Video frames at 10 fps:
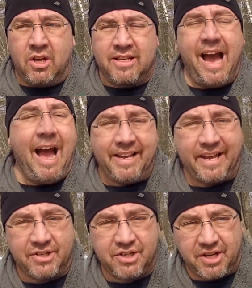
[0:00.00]

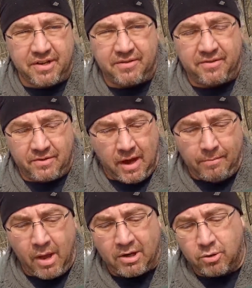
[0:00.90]
Kydex sheaths. I'm
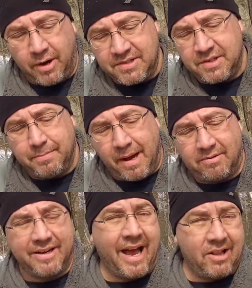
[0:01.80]
not crazy about
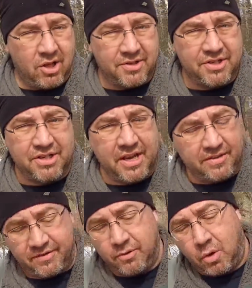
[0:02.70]
nylon
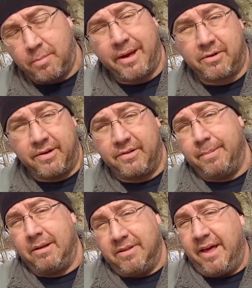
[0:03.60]
sheaths, nor am I crazy
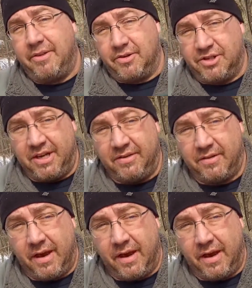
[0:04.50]
about leather sheaths.